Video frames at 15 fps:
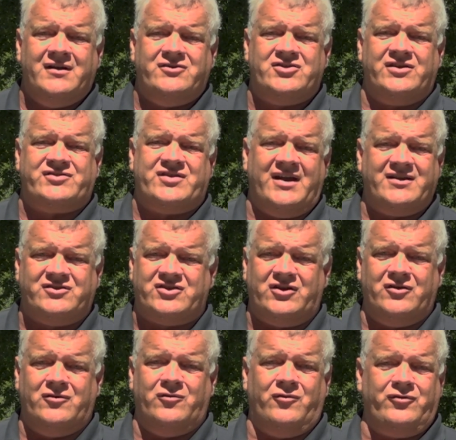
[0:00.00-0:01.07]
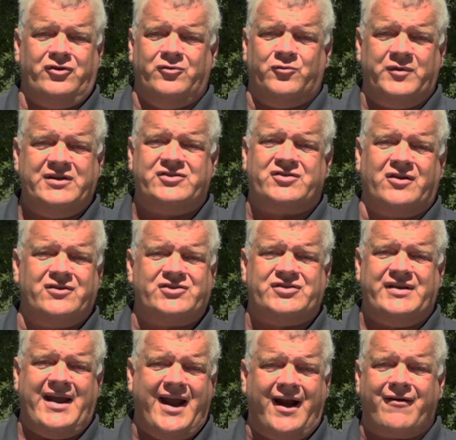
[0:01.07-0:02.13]
Just as you research
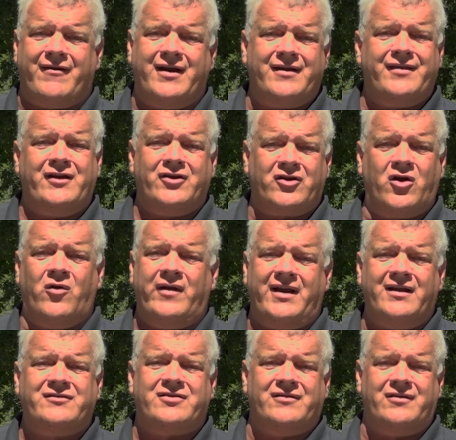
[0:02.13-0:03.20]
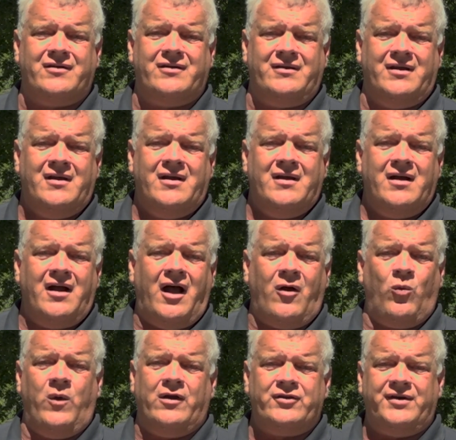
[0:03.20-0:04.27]
the area that you're going into the
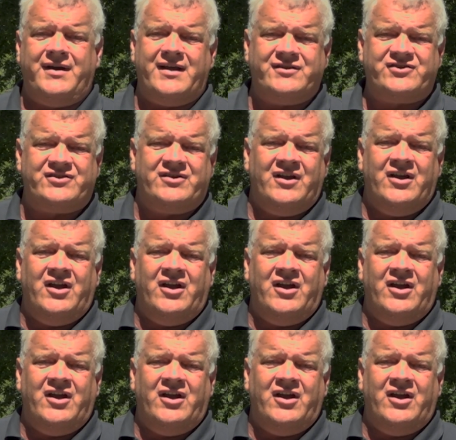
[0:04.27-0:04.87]
wilderness,